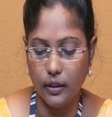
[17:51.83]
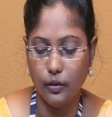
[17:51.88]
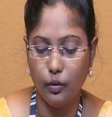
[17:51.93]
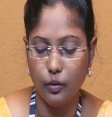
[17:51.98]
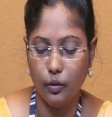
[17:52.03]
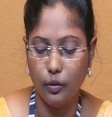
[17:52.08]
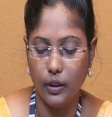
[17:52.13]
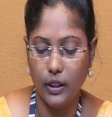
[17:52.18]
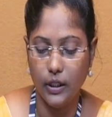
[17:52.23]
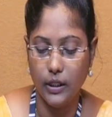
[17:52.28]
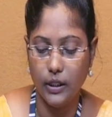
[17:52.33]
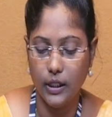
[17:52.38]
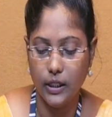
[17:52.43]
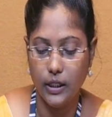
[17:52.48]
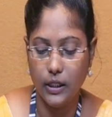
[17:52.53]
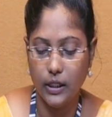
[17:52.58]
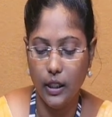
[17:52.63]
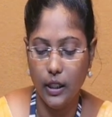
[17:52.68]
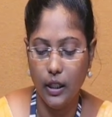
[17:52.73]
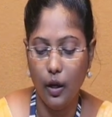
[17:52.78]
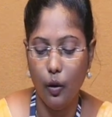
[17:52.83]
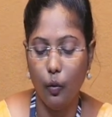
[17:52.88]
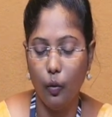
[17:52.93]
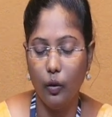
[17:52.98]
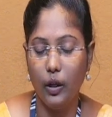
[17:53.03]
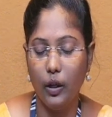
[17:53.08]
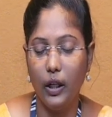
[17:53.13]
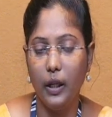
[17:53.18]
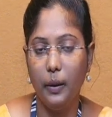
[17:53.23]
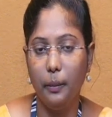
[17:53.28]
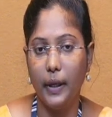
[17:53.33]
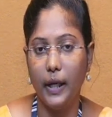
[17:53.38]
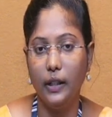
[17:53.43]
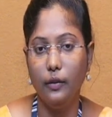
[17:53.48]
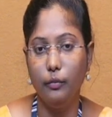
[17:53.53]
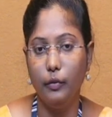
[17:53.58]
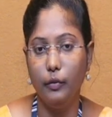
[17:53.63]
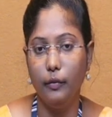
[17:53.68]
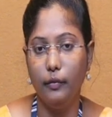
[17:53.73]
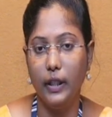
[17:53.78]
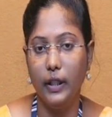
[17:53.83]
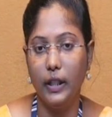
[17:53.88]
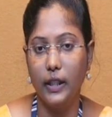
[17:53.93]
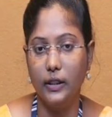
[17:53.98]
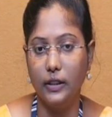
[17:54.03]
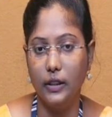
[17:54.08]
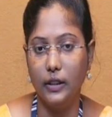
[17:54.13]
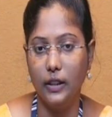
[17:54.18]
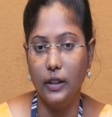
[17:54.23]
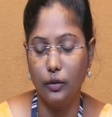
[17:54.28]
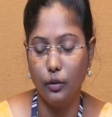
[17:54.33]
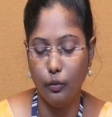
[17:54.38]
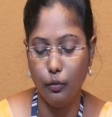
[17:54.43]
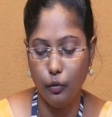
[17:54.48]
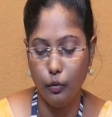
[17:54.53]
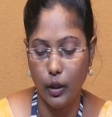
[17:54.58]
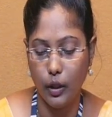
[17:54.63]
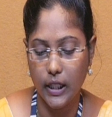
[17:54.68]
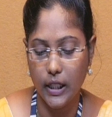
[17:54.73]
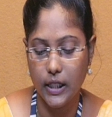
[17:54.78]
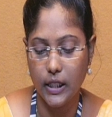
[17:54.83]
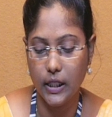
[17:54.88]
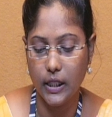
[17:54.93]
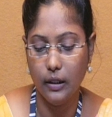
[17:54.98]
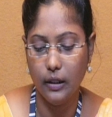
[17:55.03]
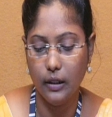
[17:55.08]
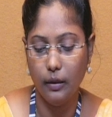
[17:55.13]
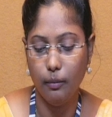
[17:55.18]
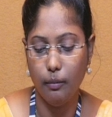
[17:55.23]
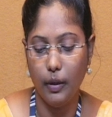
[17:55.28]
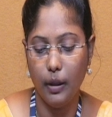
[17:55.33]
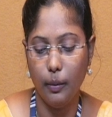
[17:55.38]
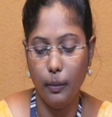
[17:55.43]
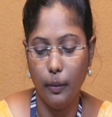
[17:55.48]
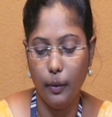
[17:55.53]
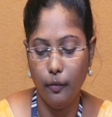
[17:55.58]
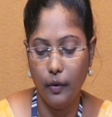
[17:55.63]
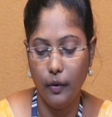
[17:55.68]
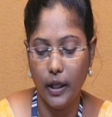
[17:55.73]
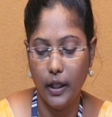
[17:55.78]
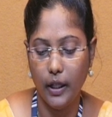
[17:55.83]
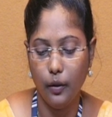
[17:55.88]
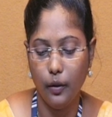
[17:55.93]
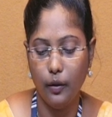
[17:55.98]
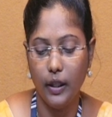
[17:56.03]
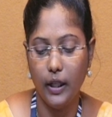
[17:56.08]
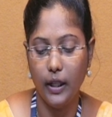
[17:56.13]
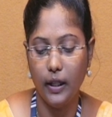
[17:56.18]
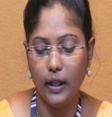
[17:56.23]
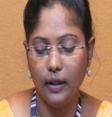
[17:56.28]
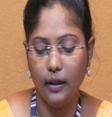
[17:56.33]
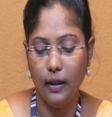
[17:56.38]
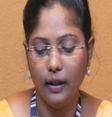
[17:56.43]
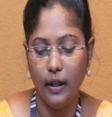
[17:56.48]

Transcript: So this is the only path we will consider. So what is the minimum value here?